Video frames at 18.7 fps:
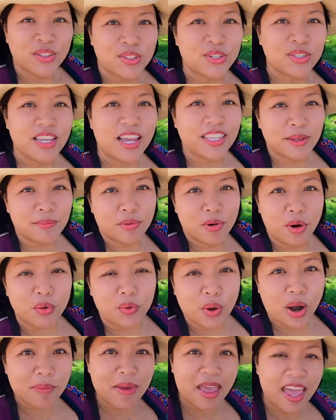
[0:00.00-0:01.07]
Today the
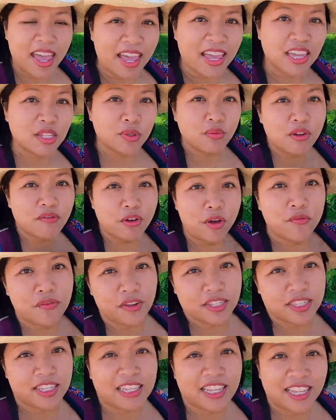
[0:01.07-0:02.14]
program is we will
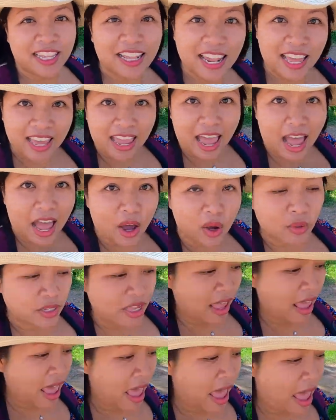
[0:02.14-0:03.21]
visit a clay
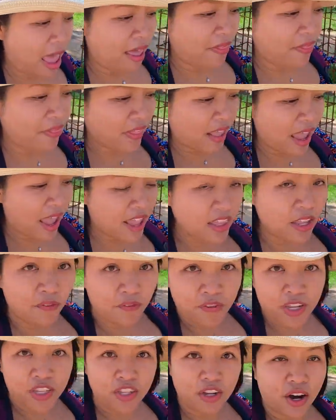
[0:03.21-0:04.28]
house and then a
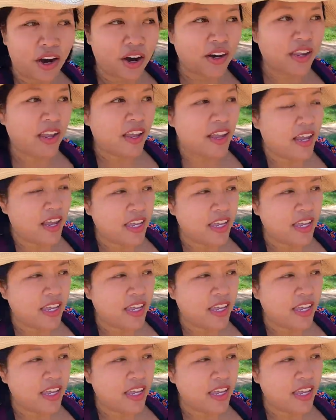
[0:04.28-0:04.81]
vineyard.